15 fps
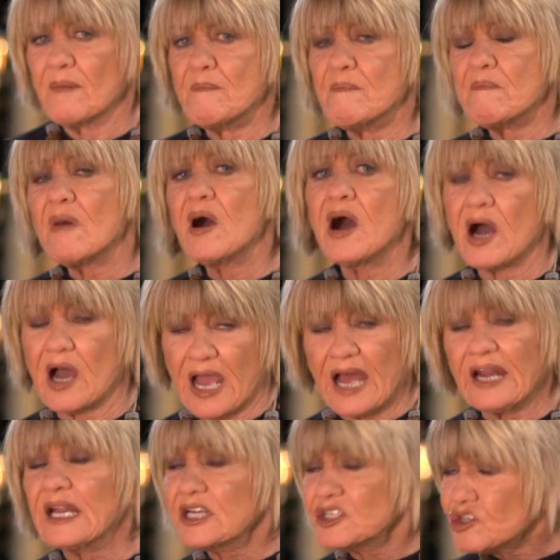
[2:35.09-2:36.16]
might,
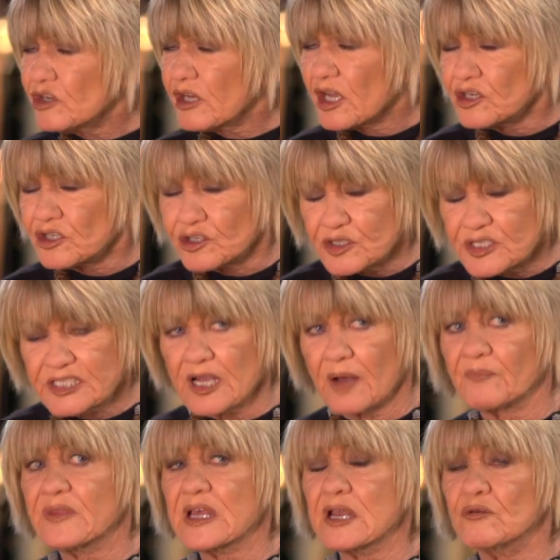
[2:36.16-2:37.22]
unless you're going to do
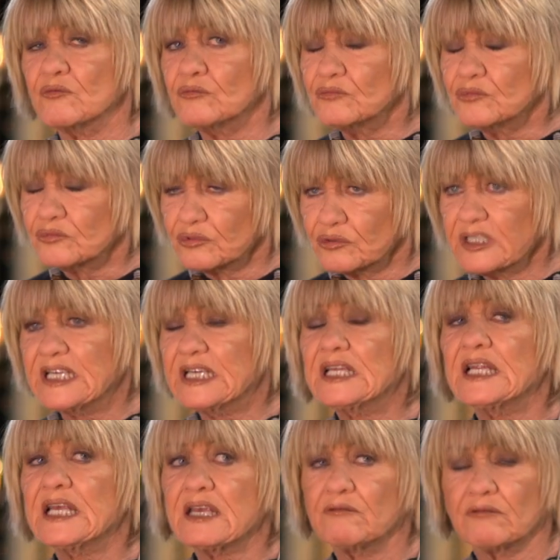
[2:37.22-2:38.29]
something
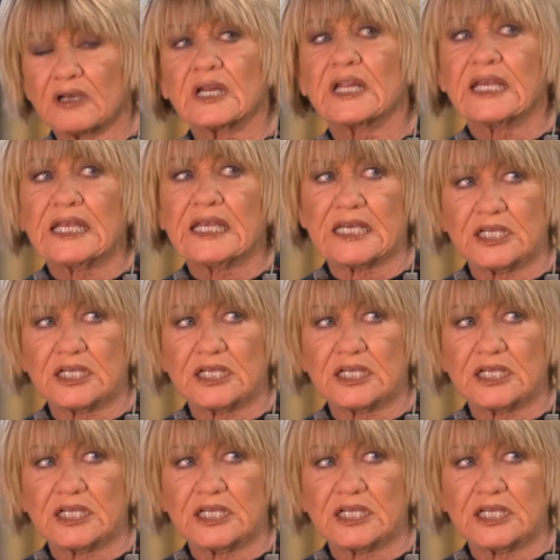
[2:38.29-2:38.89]
really, really